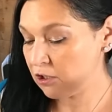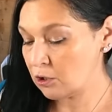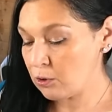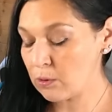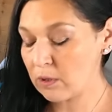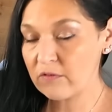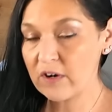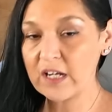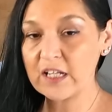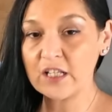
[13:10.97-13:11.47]
You
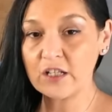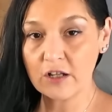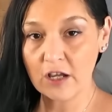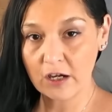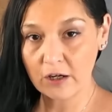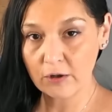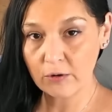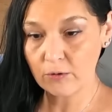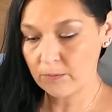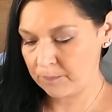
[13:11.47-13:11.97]
already
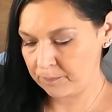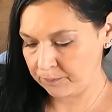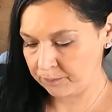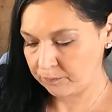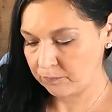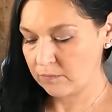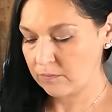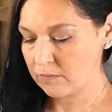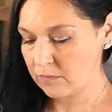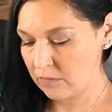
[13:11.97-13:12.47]
know
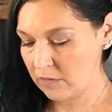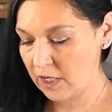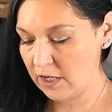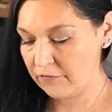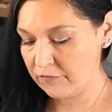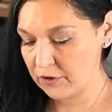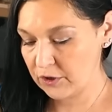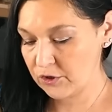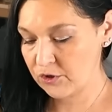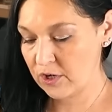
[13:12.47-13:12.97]

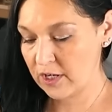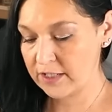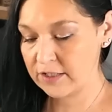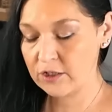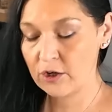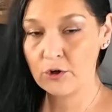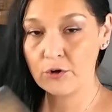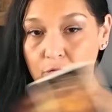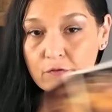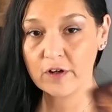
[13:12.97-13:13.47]
if you're trying
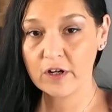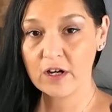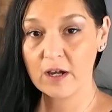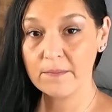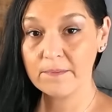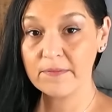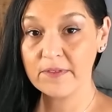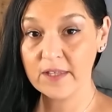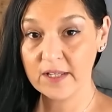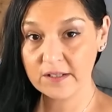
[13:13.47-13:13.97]
to
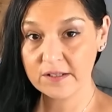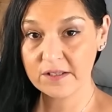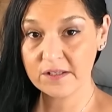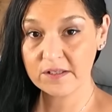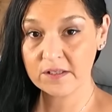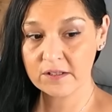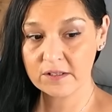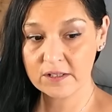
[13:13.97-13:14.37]
overcome this,